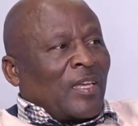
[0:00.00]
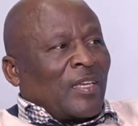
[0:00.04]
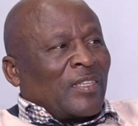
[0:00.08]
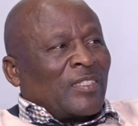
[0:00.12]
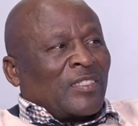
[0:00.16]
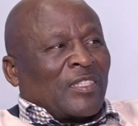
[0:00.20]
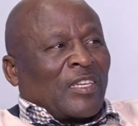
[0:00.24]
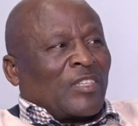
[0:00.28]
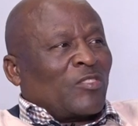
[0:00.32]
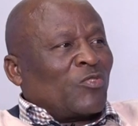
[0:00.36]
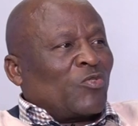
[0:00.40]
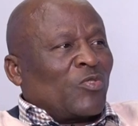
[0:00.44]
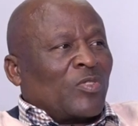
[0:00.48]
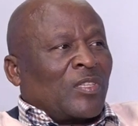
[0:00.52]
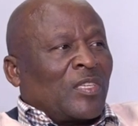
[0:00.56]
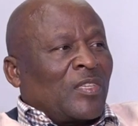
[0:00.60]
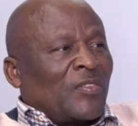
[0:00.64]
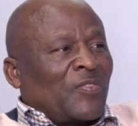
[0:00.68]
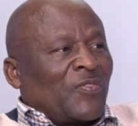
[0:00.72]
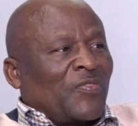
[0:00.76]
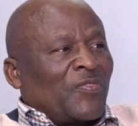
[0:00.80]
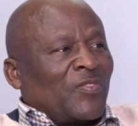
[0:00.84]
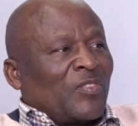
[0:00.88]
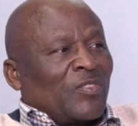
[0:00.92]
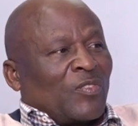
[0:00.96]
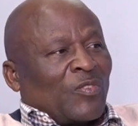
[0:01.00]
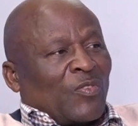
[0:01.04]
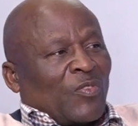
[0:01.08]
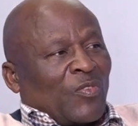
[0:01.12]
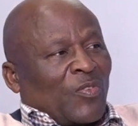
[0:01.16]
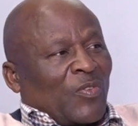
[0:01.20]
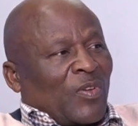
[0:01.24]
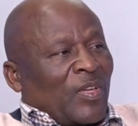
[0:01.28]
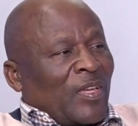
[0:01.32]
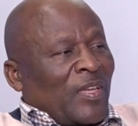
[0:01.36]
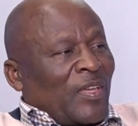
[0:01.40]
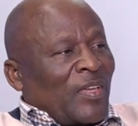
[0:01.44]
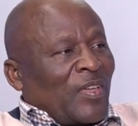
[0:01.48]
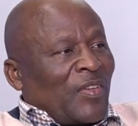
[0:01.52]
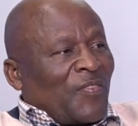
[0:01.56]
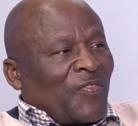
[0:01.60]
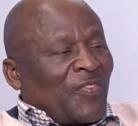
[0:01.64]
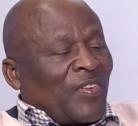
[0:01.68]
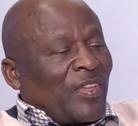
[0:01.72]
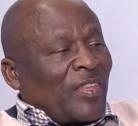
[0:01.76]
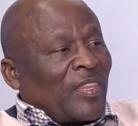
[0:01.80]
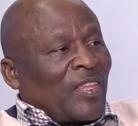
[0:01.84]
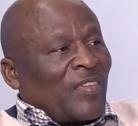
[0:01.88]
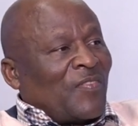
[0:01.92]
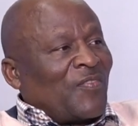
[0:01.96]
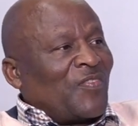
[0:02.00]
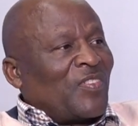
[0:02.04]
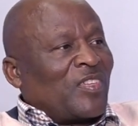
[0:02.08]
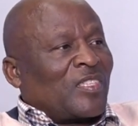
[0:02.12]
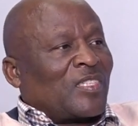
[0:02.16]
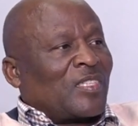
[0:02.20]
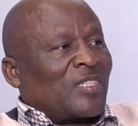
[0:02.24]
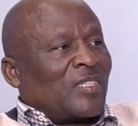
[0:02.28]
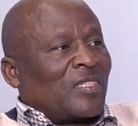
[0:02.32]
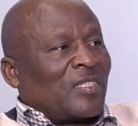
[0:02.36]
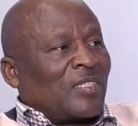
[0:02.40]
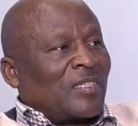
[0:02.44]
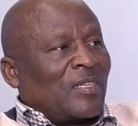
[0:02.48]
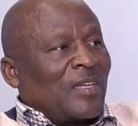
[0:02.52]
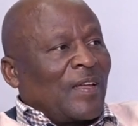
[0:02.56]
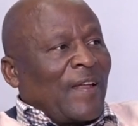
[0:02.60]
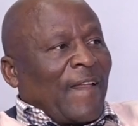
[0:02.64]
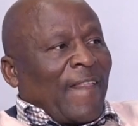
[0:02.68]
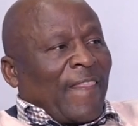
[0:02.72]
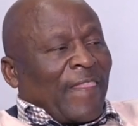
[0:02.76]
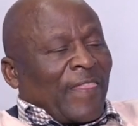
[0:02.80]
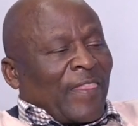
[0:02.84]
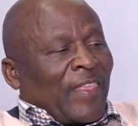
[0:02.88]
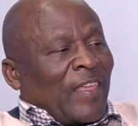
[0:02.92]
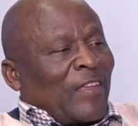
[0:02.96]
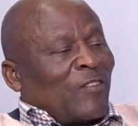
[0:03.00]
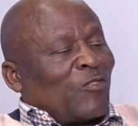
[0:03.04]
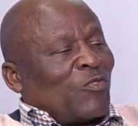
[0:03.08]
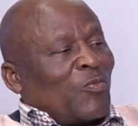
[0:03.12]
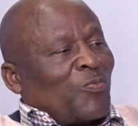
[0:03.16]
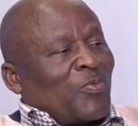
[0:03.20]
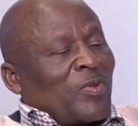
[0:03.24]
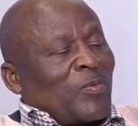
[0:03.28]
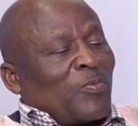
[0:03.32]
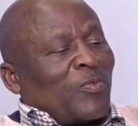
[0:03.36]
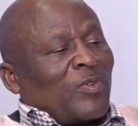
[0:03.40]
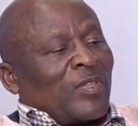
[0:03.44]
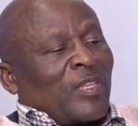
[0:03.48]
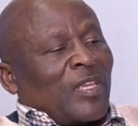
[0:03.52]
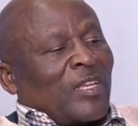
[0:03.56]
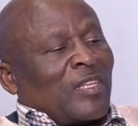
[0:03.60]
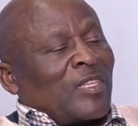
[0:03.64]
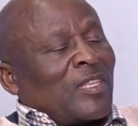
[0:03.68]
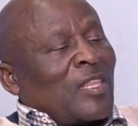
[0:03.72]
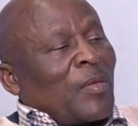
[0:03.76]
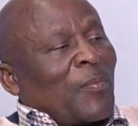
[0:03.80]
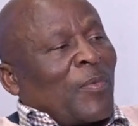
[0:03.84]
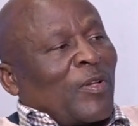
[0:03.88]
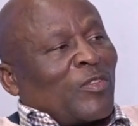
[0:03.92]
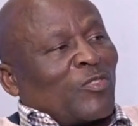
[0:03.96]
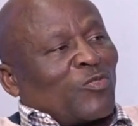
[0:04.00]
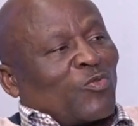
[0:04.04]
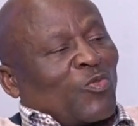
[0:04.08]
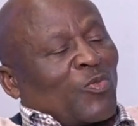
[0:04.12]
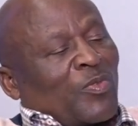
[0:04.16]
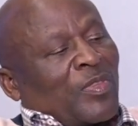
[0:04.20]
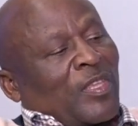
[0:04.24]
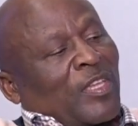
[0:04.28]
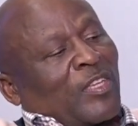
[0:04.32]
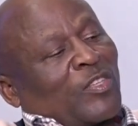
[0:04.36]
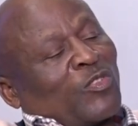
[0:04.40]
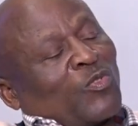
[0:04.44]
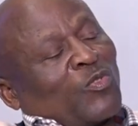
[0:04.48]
just to give further emphasis there to people that they must know that